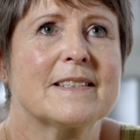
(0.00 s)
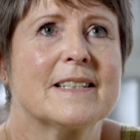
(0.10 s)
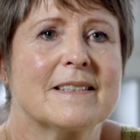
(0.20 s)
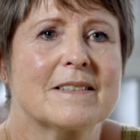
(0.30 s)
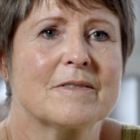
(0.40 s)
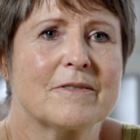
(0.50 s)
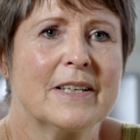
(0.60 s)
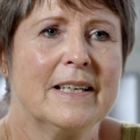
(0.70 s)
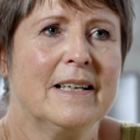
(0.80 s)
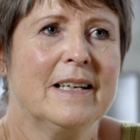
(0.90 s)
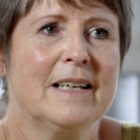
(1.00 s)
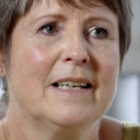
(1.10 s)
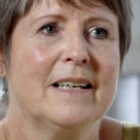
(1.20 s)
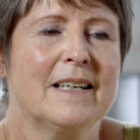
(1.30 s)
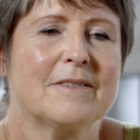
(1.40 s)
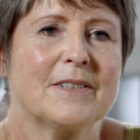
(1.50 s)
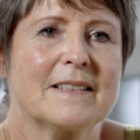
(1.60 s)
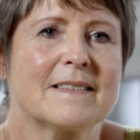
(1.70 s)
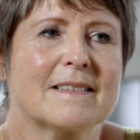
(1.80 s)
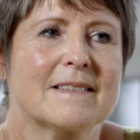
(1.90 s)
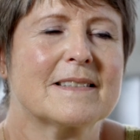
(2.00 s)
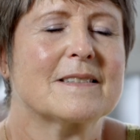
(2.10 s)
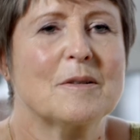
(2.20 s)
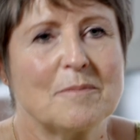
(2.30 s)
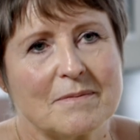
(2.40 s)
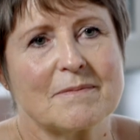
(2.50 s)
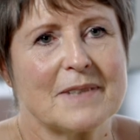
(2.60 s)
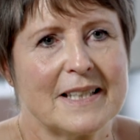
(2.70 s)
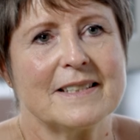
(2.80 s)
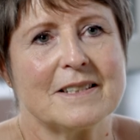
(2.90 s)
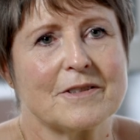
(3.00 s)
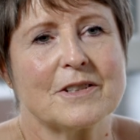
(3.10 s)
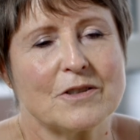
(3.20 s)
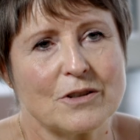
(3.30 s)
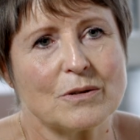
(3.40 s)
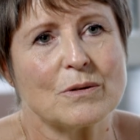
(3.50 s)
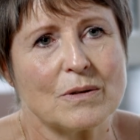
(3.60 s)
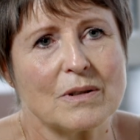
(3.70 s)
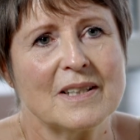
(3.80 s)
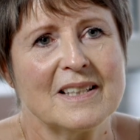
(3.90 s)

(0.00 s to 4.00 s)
sense of having some kind of control,